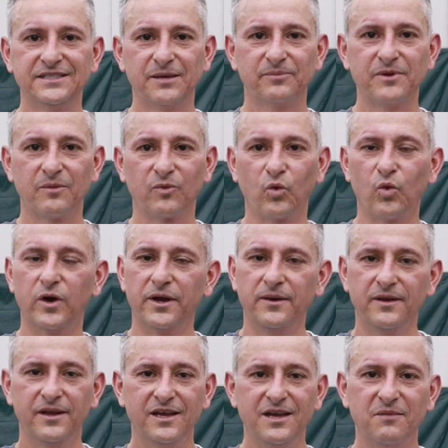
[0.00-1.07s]
Tip number 1.
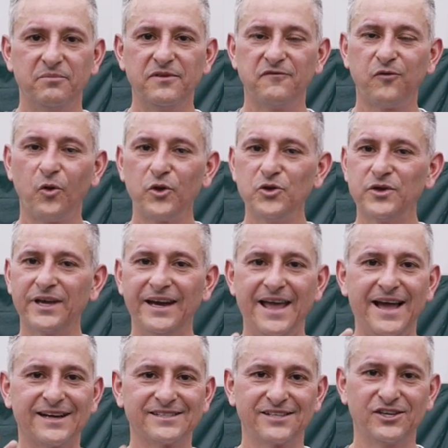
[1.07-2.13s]
Before you can
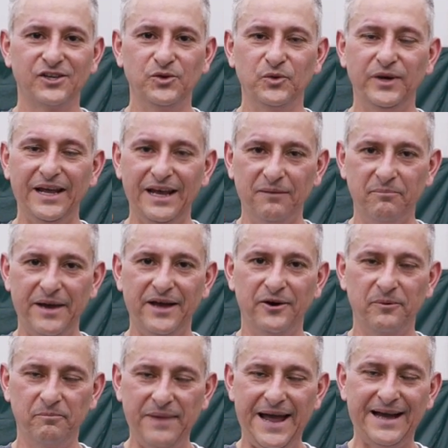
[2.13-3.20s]
execute a
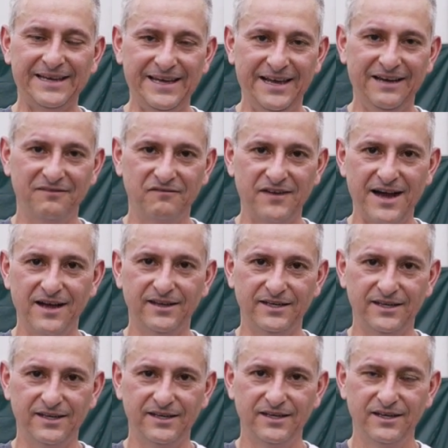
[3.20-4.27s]
better backhand
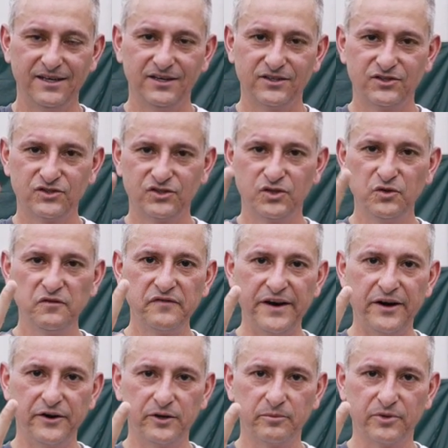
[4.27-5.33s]
volley, 2
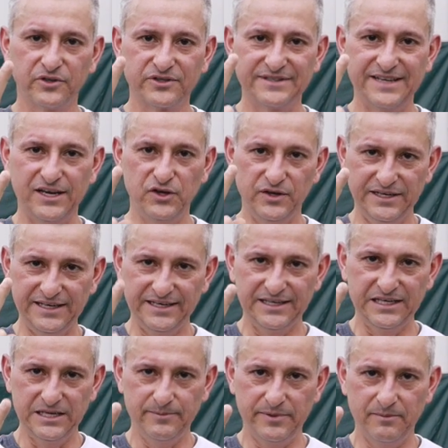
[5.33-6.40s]
variables that you need to
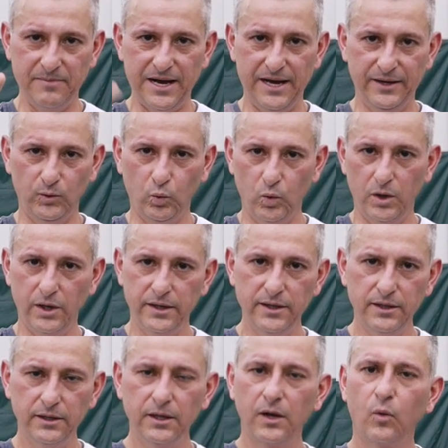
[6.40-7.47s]
keep in mind.
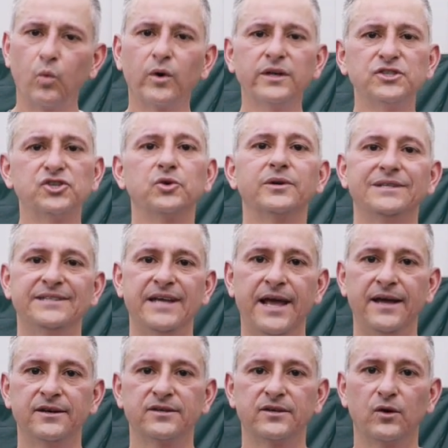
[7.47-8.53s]
1, what is your
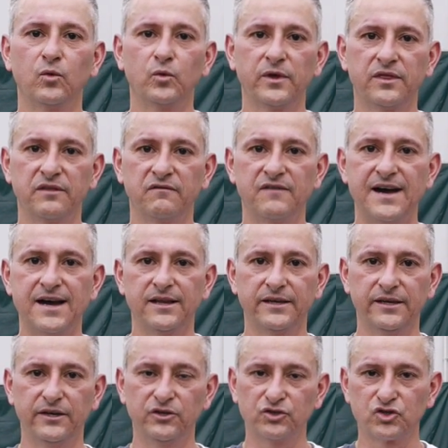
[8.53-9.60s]
intent with the
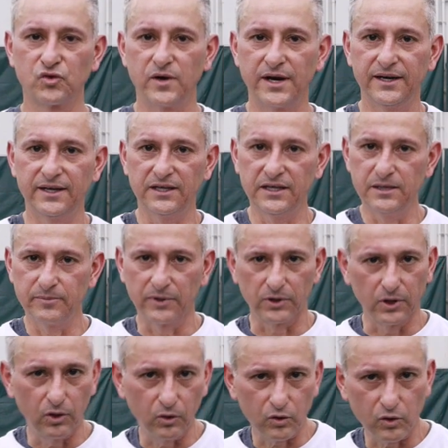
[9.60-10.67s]
volley? Are you trying to keep it
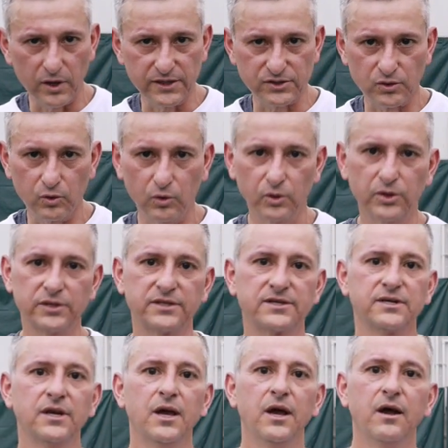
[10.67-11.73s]
low cross
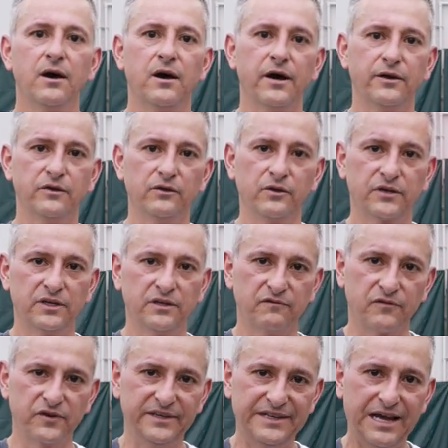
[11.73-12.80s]
court? Are you looking
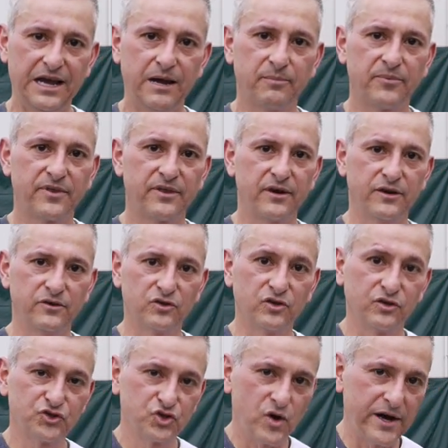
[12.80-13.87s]
for depth? Are you
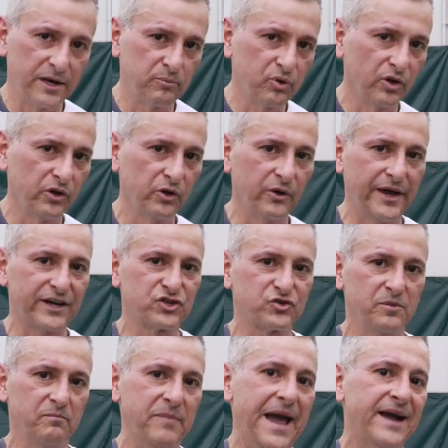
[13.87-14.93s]
trying to put a little
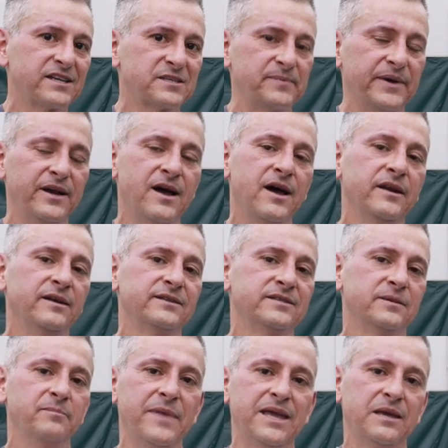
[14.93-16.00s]
extra backspin on it
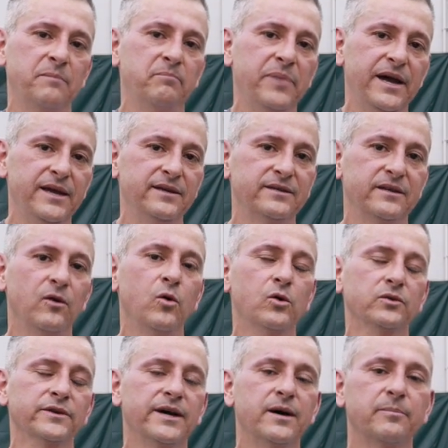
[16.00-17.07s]
to make it bite and
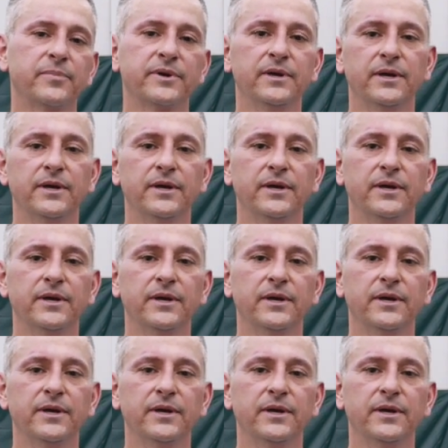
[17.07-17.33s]
hold up?